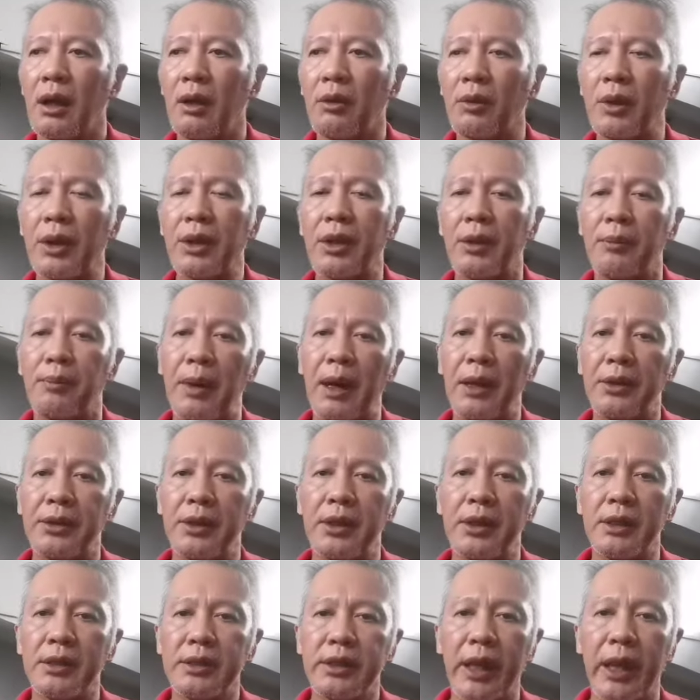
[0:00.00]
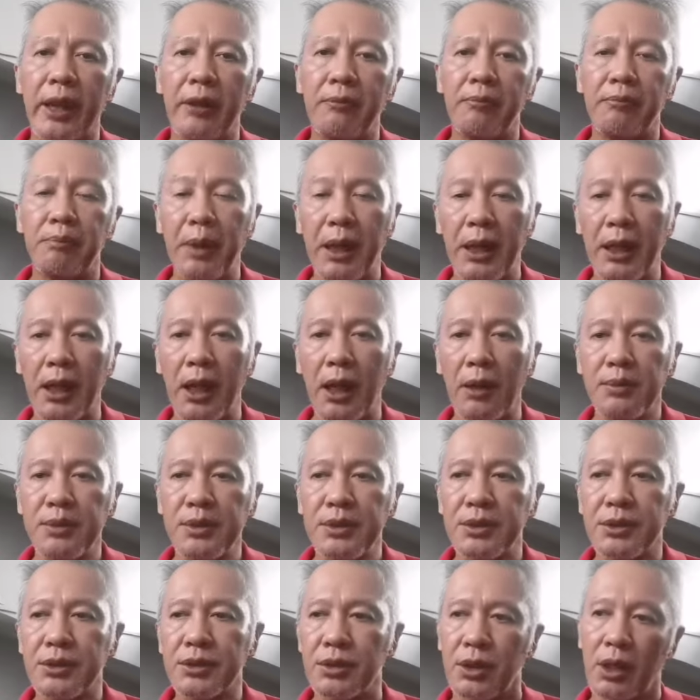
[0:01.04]
with the pattern came
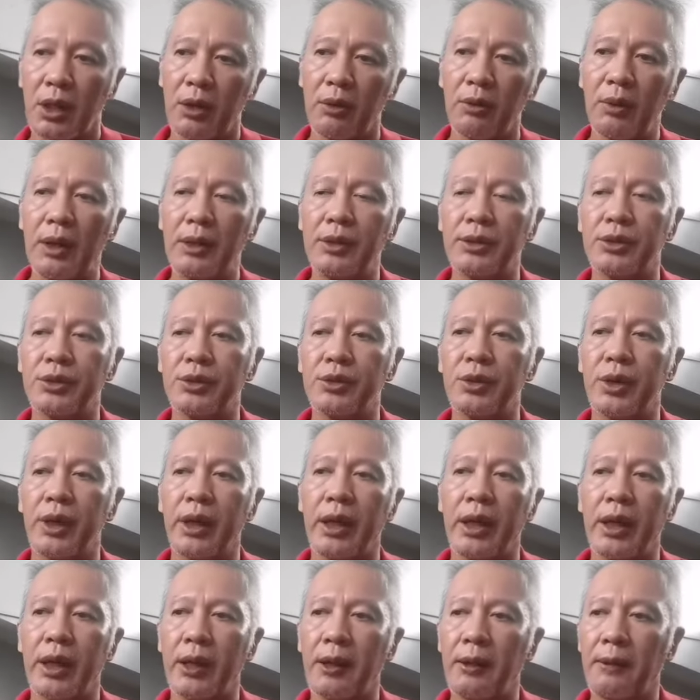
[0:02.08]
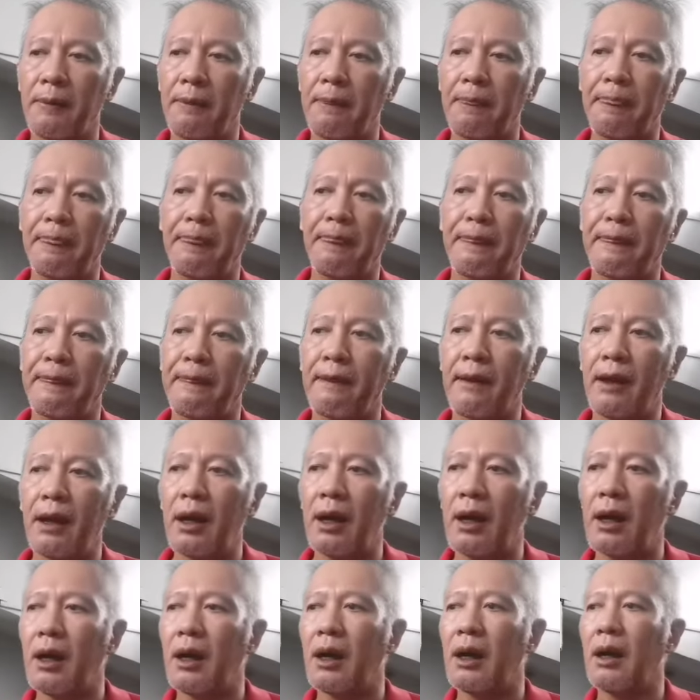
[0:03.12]
pickups. So I went to a
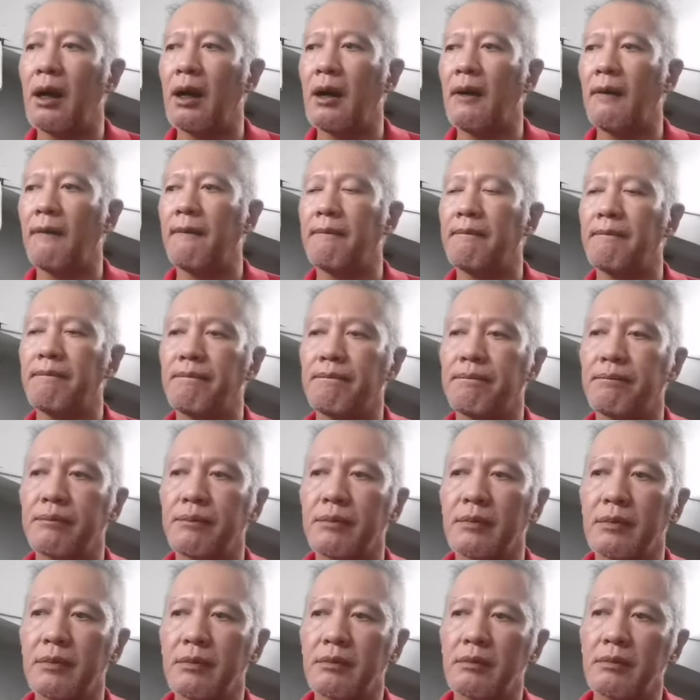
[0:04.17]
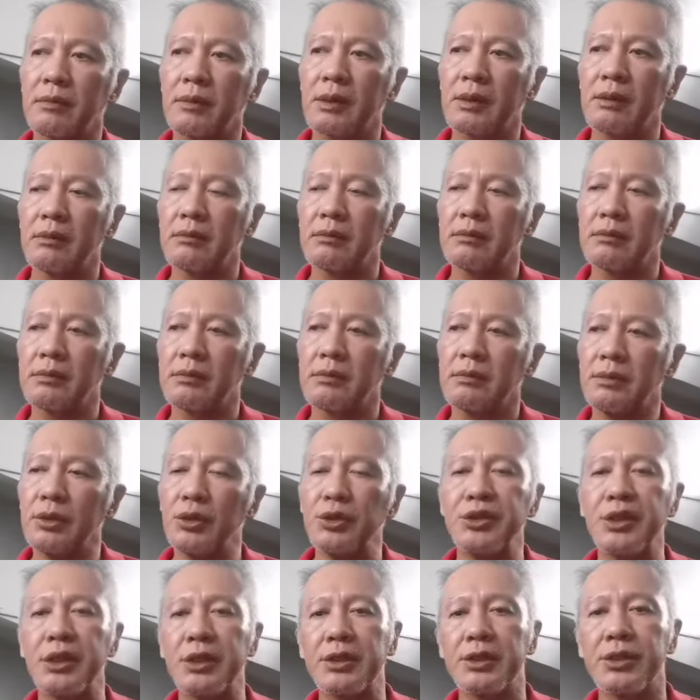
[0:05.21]
uh,
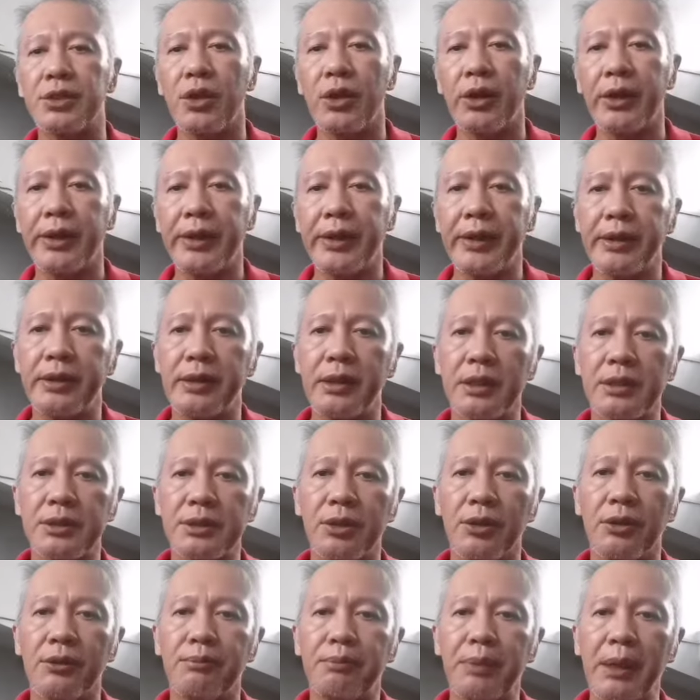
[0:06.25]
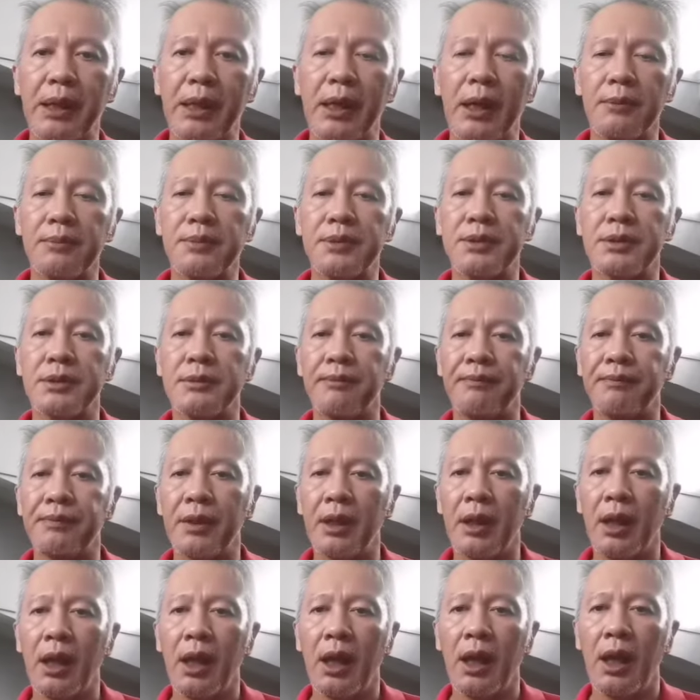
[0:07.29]
music store here that sold pickups.
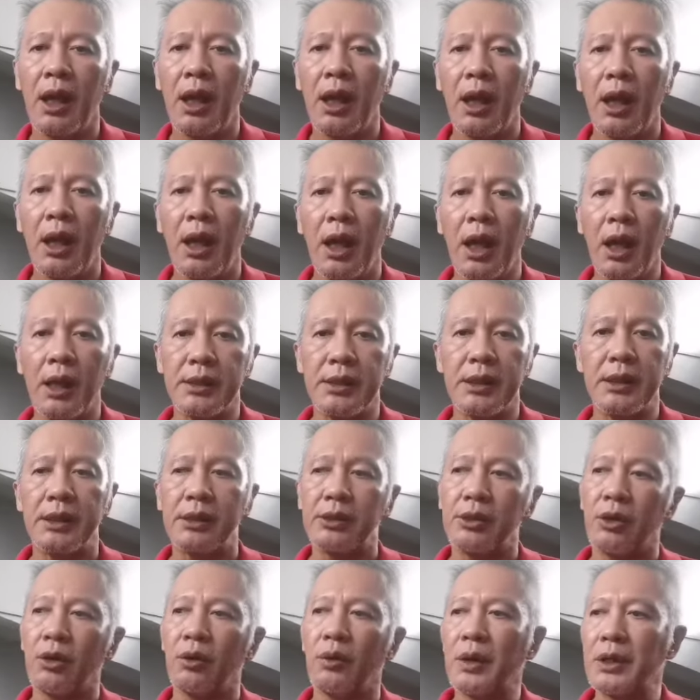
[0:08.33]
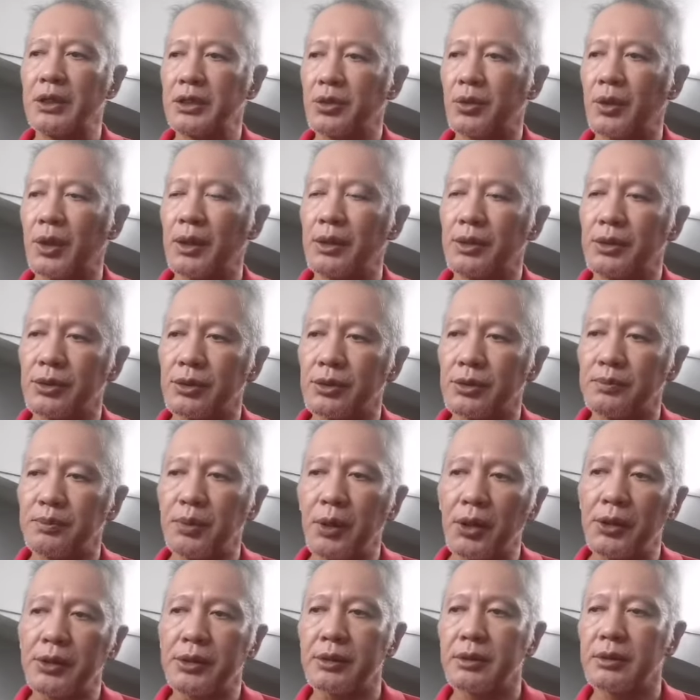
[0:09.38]
I didn't know which one to
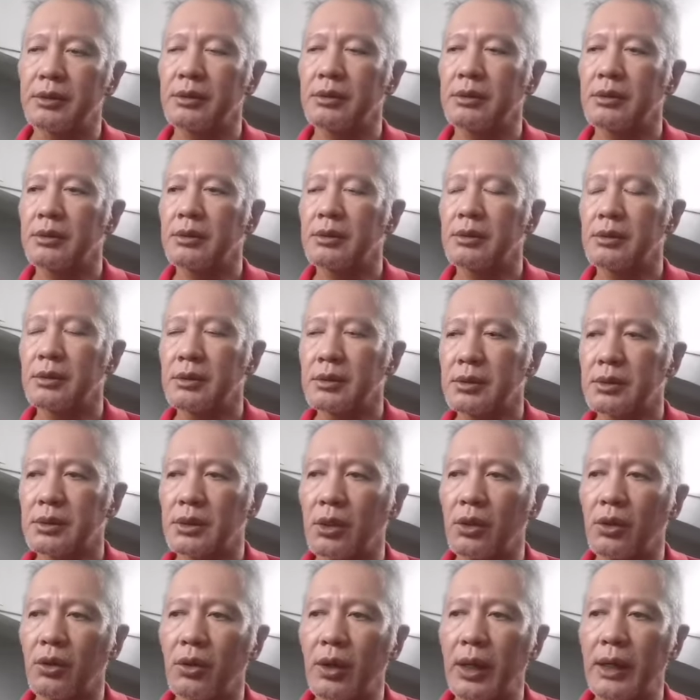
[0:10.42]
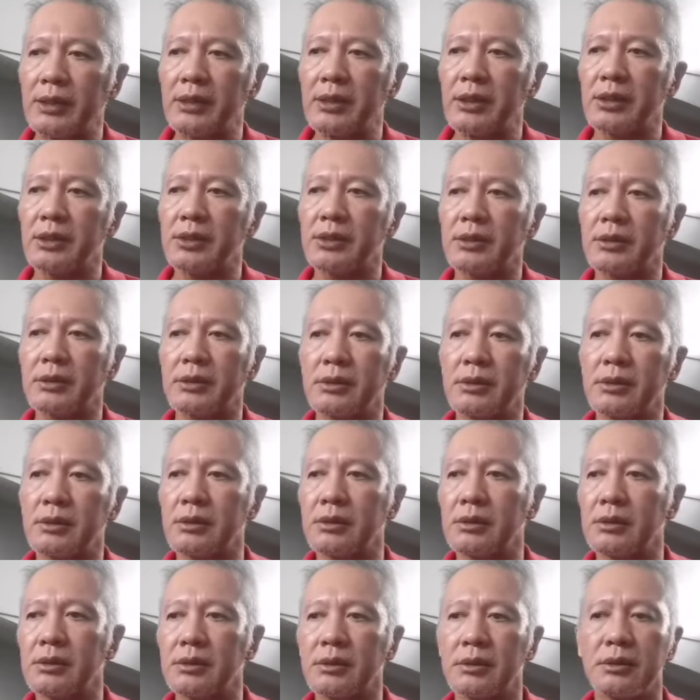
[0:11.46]
put, so I just
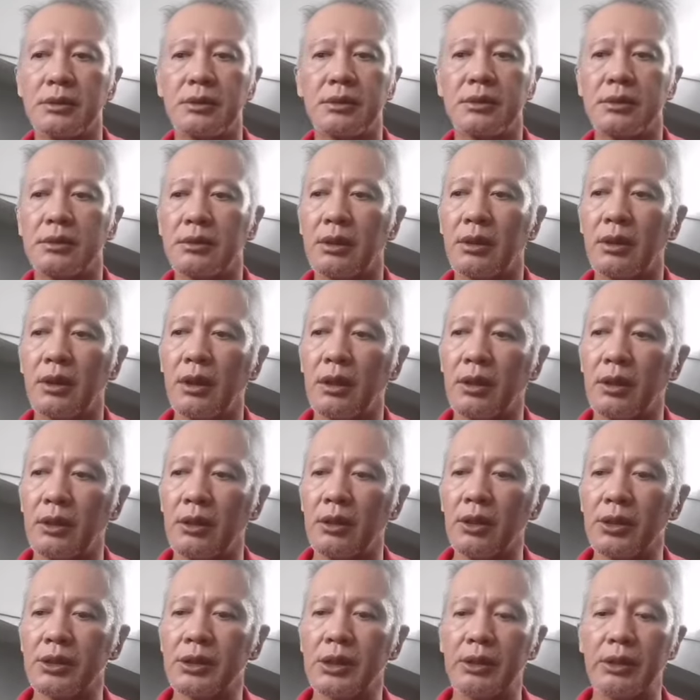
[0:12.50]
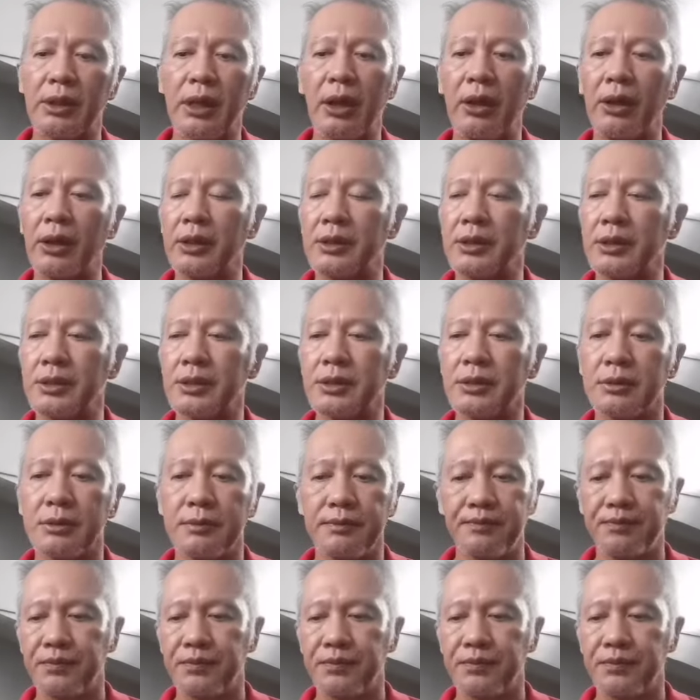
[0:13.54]
looked around. I just